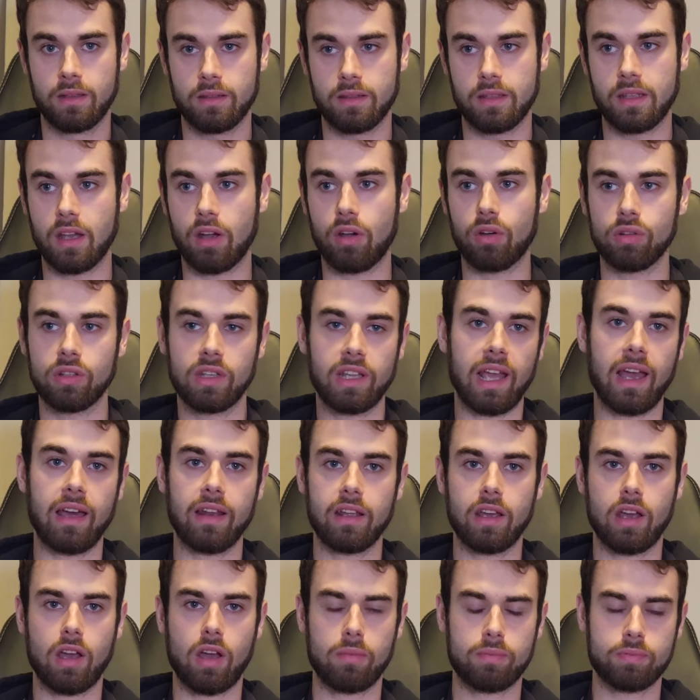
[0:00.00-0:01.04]
The only
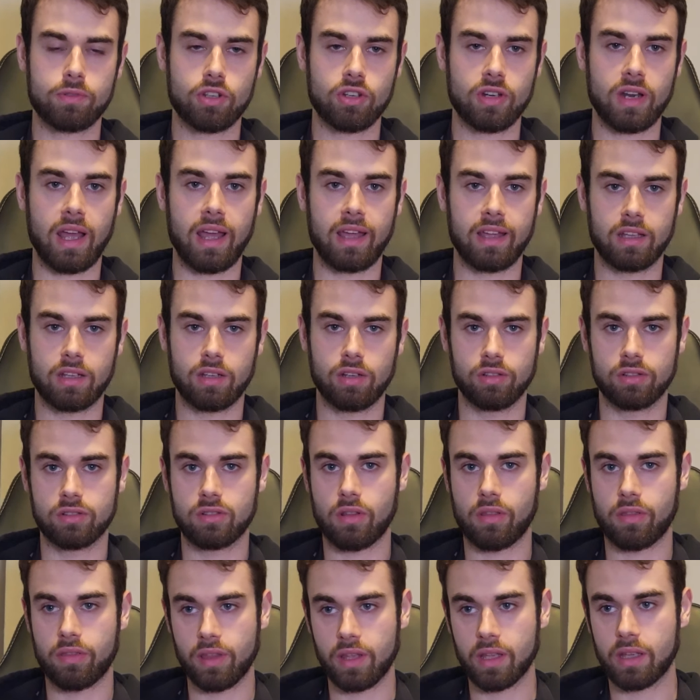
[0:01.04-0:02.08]
other option I could
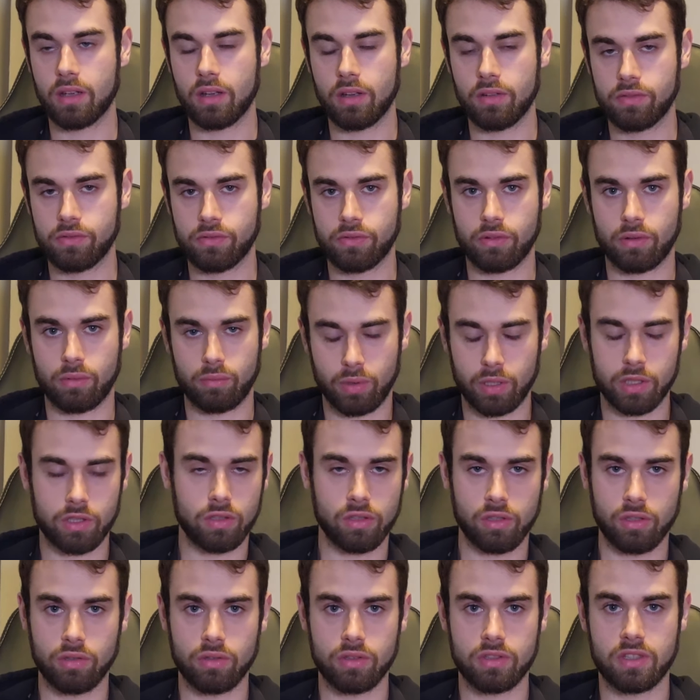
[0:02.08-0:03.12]
think of what
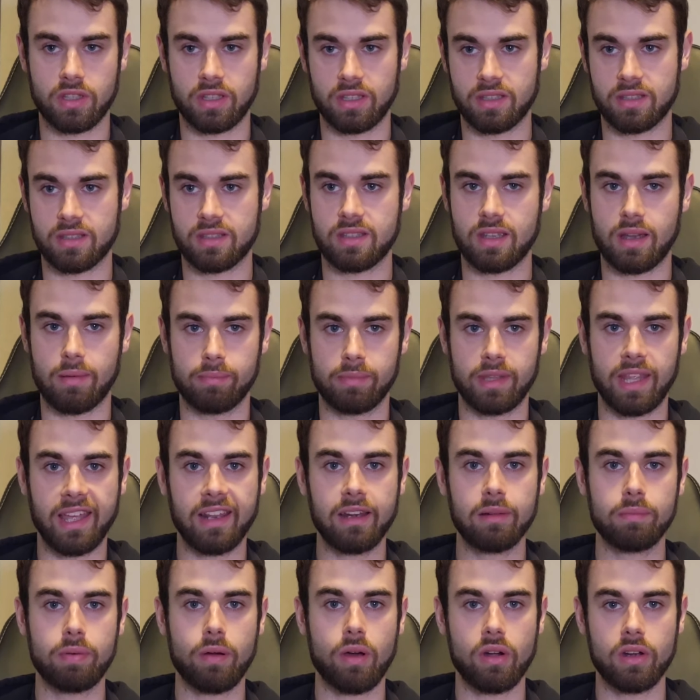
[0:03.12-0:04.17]
to use is some
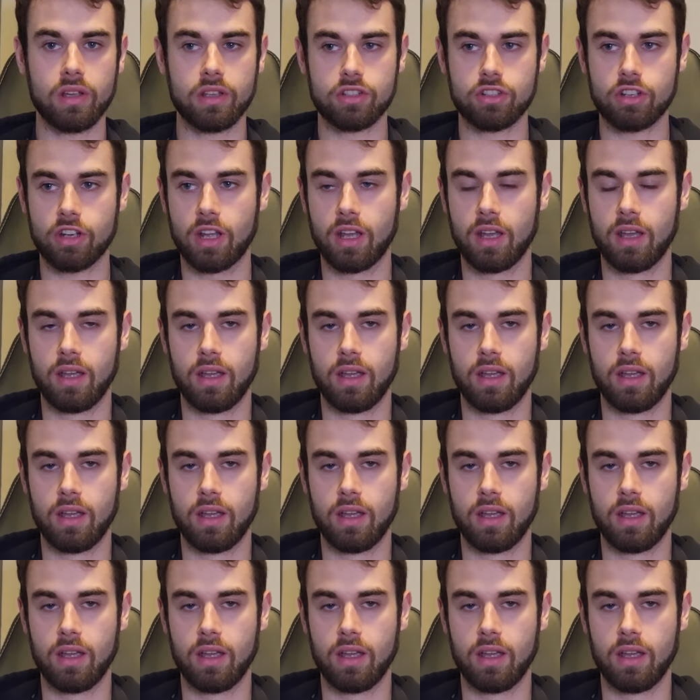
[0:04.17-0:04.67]
nail polish.